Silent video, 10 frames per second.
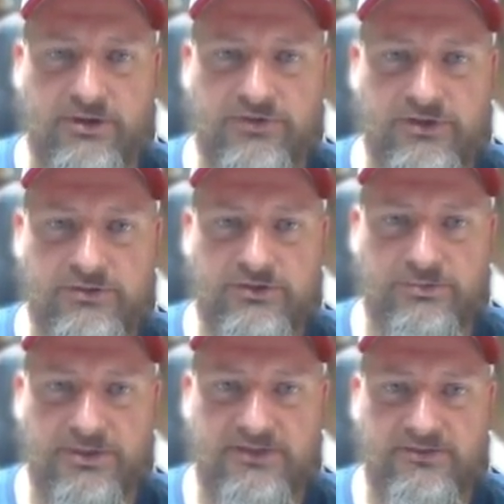If you use
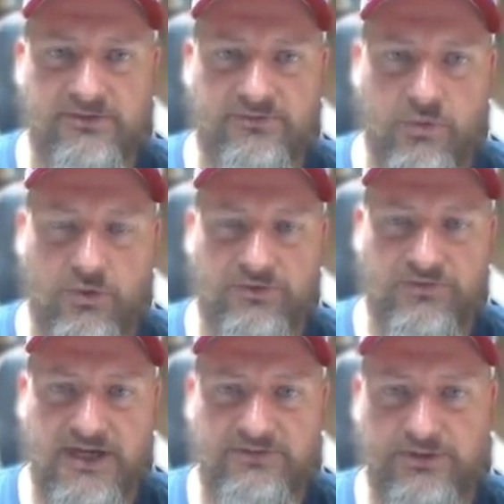pin 4 and
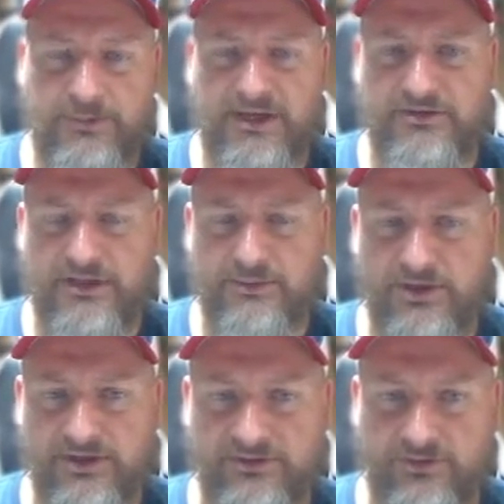5 on a Pico
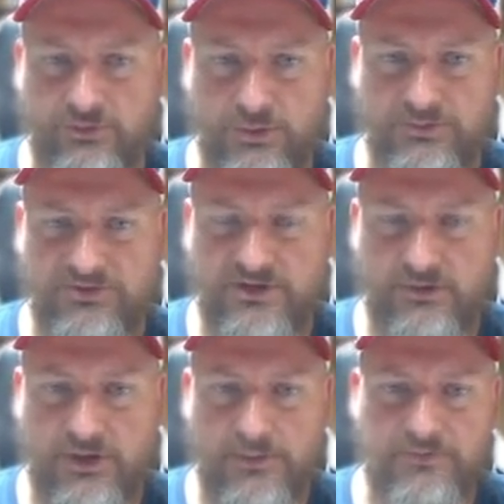W, it's group
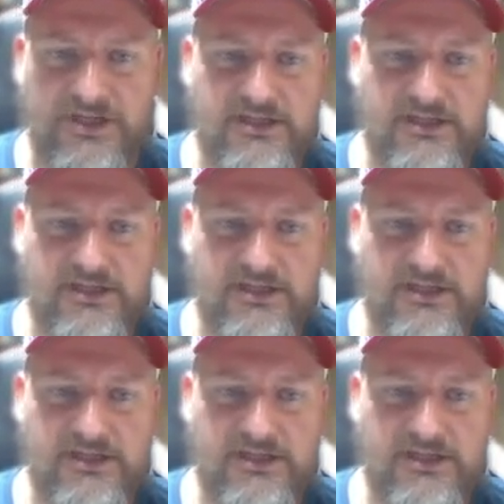0.